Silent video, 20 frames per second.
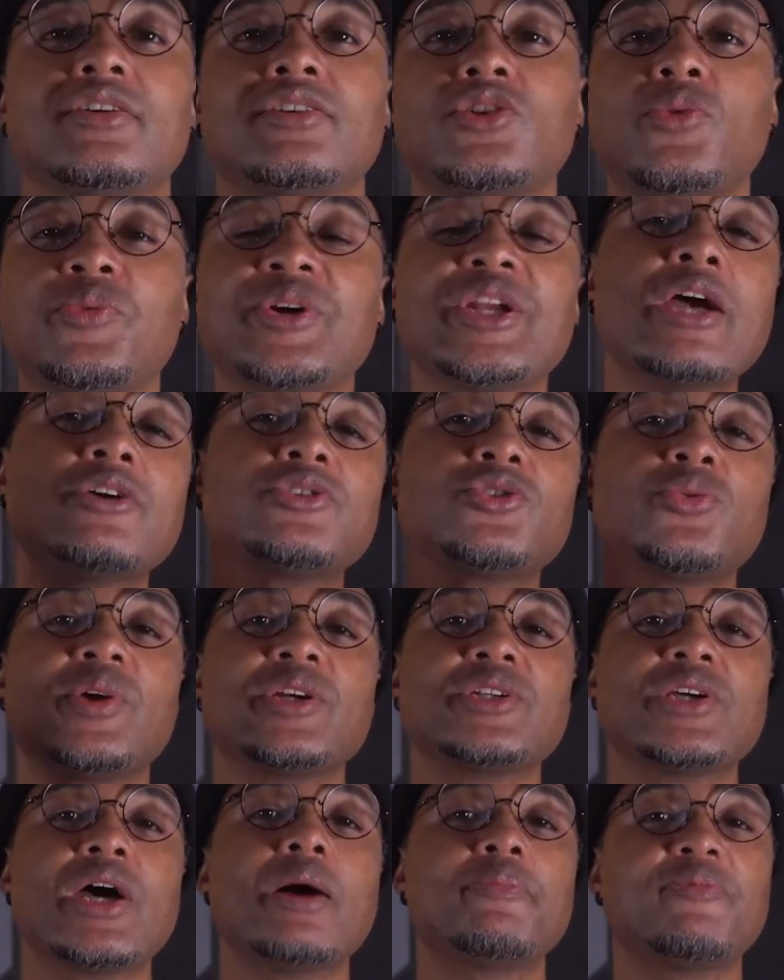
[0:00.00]
So we're down to
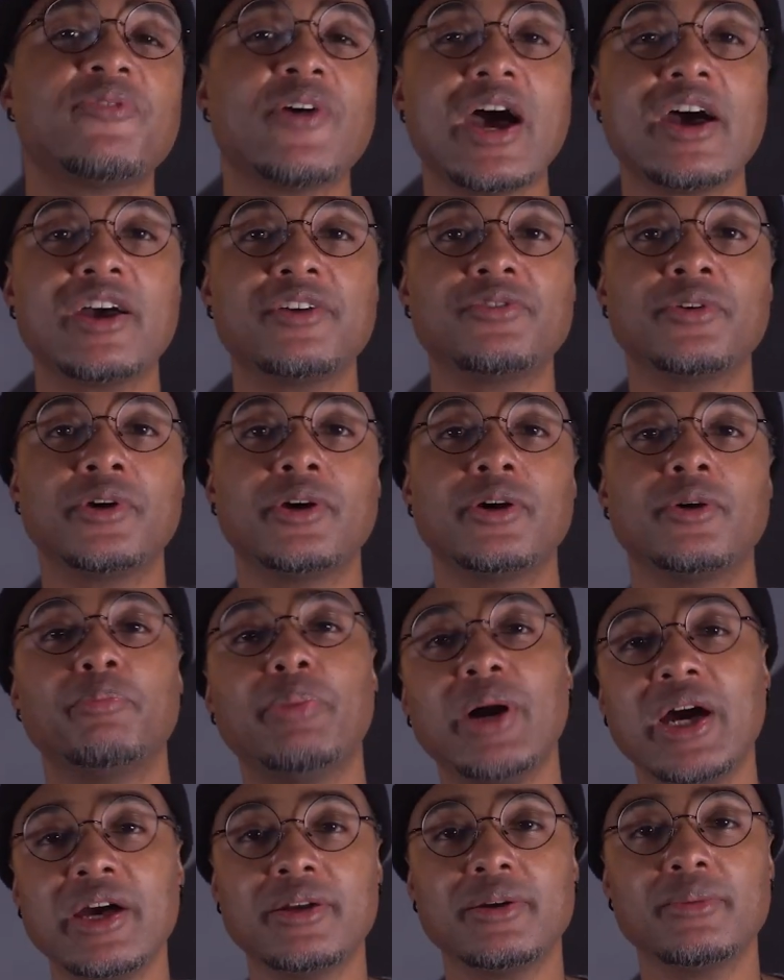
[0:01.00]
our top 5,
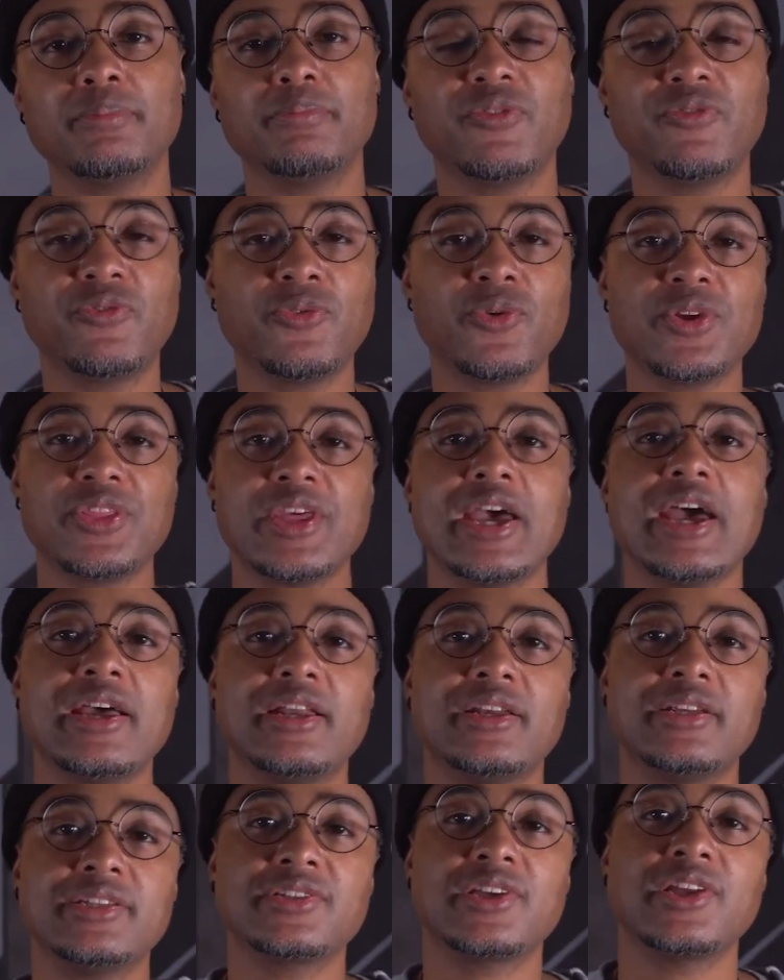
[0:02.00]
but before
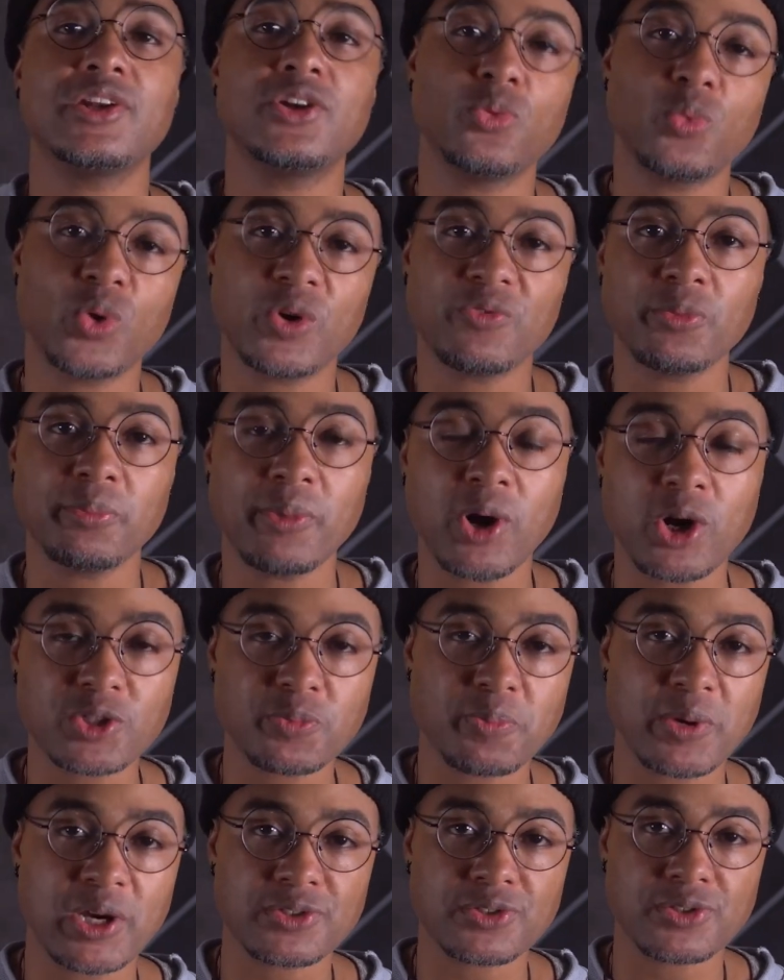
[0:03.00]
that, let's get in a word from our
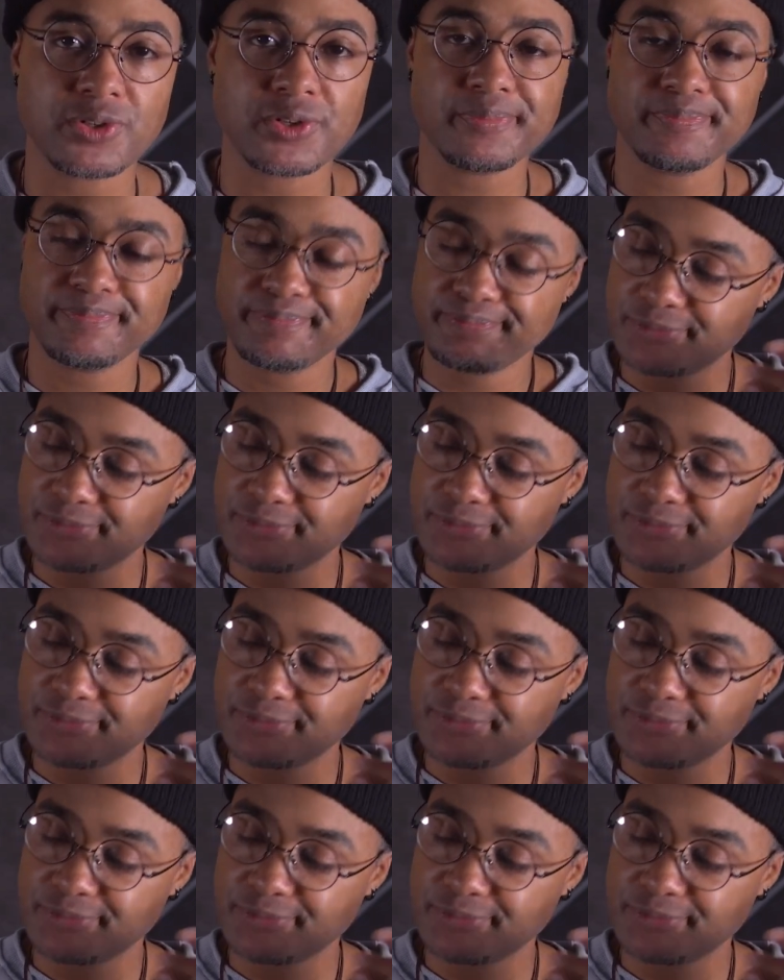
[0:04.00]
sponsor,